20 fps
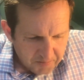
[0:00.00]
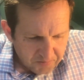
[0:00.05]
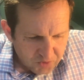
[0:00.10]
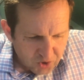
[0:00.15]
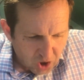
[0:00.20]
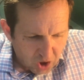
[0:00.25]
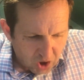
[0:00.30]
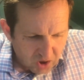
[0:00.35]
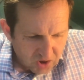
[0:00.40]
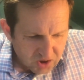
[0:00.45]

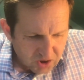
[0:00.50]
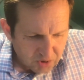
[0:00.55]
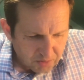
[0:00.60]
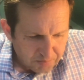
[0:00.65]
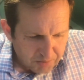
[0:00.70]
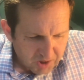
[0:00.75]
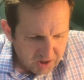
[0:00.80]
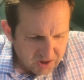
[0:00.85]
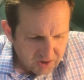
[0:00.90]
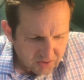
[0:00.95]
the Ozel
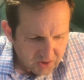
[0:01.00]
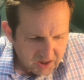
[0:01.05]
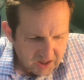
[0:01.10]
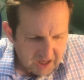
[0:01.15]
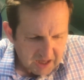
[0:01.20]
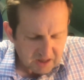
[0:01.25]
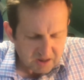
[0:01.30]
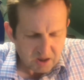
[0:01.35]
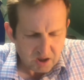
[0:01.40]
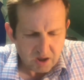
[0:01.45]
Basel
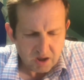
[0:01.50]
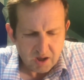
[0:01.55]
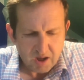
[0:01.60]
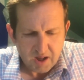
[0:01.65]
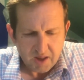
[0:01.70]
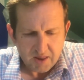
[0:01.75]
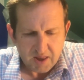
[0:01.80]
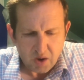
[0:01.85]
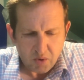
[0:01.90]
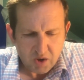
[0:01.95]
Akita
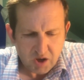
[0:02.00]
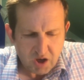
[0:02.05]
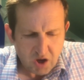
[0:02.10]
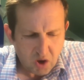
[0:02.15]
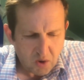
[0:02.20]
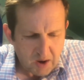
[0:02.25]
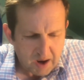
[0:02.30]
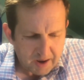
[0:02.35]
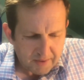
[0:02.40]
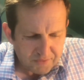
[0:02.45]
that we
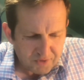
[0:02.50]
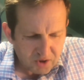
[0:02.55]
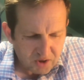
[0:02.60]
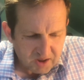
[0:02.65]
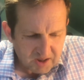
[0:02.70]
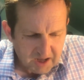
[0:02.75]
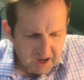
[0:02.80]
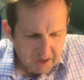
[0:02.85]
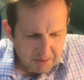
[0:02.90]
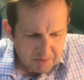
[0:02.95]
go after the
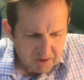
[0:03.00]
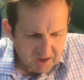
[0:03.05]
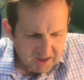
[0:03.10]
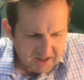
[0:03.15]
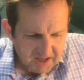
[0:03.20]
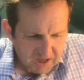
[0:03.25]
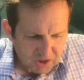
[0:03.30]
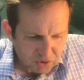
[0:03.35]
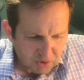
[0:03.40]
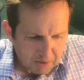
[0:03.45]
time that is
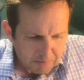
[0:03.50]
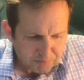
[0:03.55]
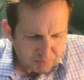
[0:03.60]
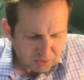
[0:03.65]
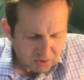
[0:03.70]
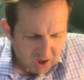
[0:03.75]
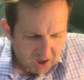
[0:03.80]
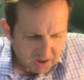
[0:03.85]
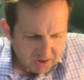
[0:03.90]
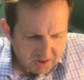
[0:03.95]
actually
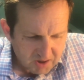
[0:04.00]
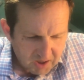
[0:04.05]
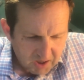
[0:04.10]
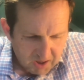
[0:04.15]
plucked?